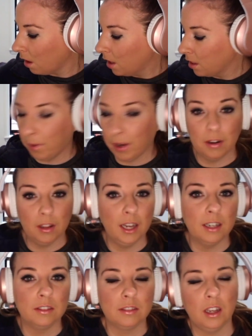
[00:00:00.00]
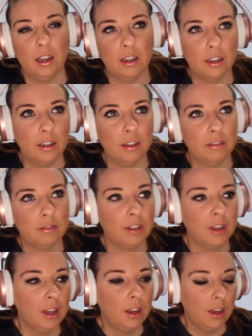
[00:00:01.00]
the parallels of
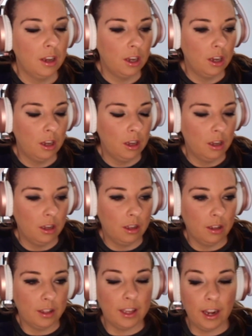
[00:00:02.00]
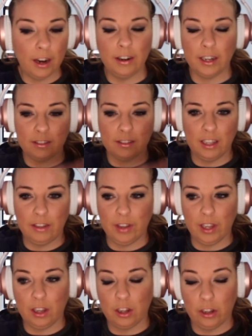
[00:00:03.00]
Kara now
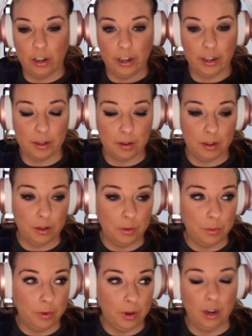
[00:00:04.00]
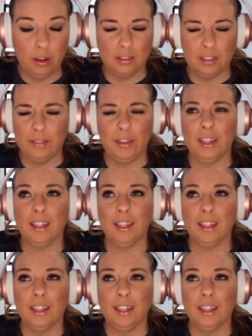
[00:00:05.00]
saving Clark or saving